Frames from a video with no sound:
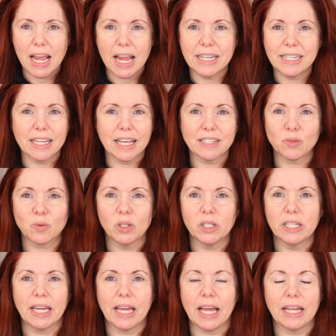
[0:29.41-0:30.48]
It doesn't
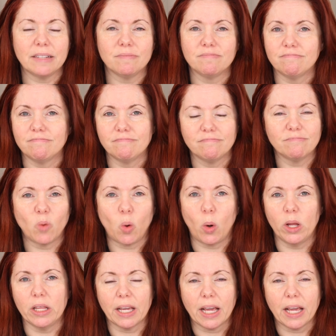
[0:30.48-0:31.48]
really get oily,